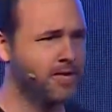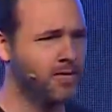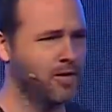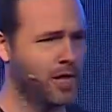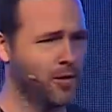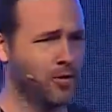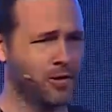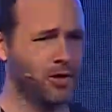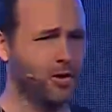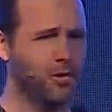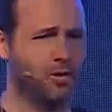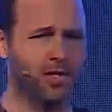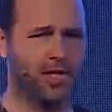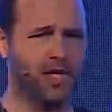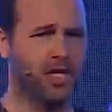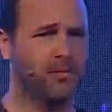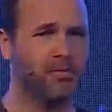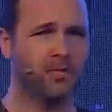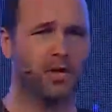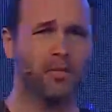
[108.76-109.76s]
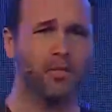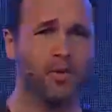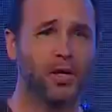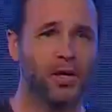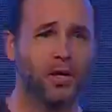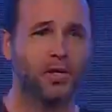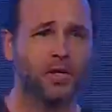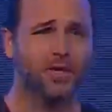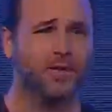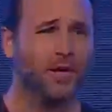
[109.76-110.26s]
They were using
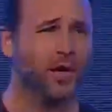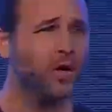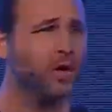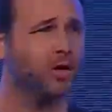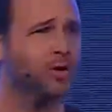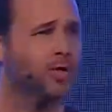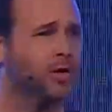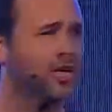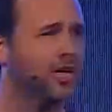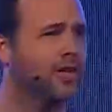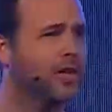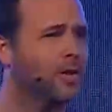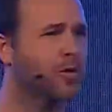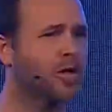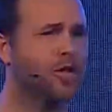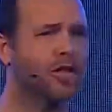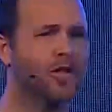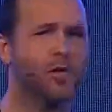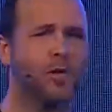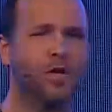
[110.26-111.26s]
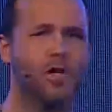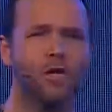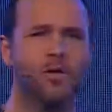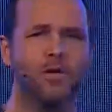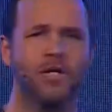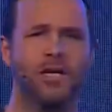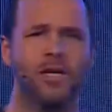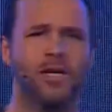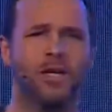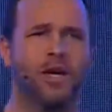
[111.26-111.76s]
computers, but also in there, they were
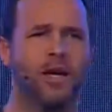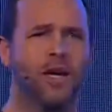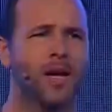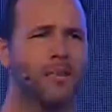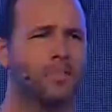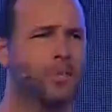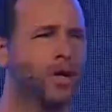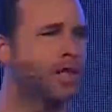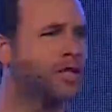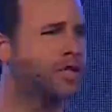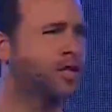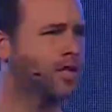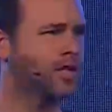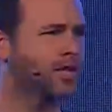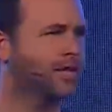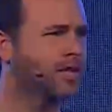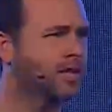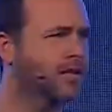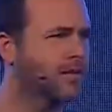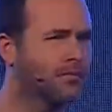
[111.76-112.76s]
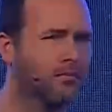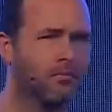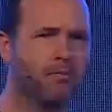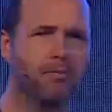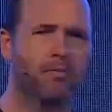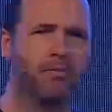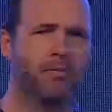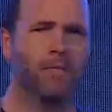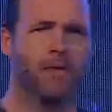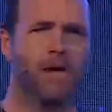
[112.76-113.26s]
using printers,
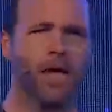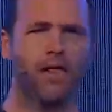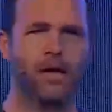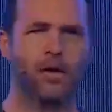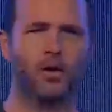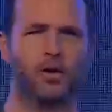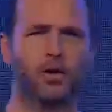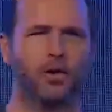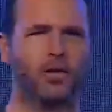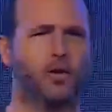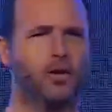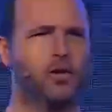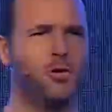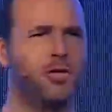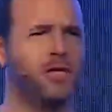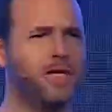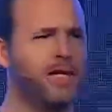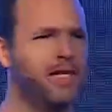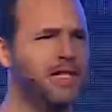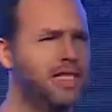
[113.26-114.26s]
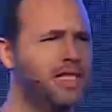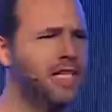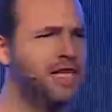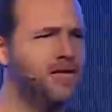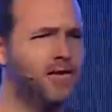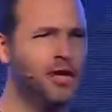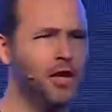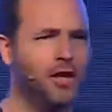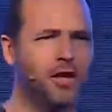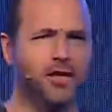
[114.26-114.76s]
and they were also using
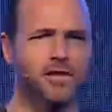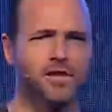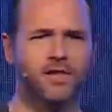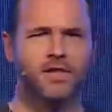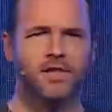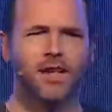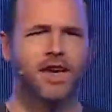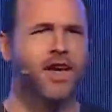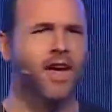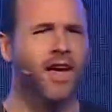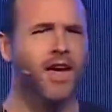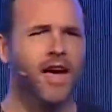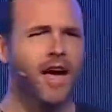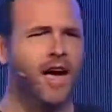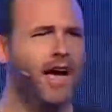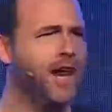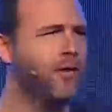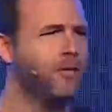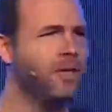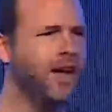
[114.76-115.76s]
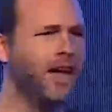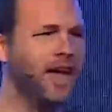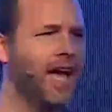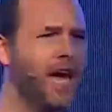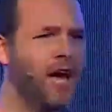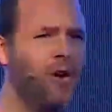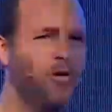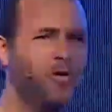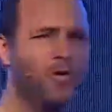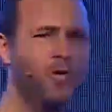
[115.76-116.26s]
DVRs. And I'm like,
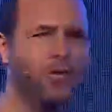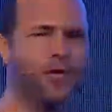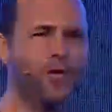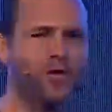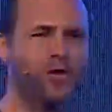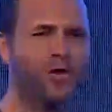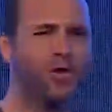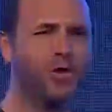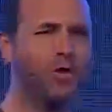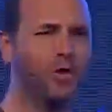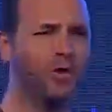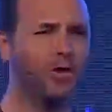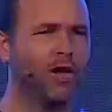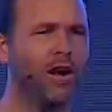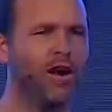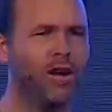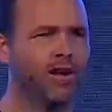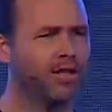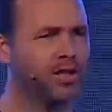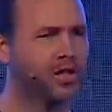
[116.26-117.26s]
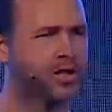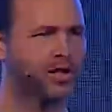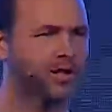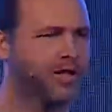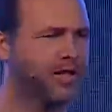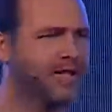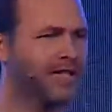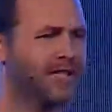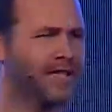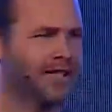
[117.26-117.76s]
how do you launch these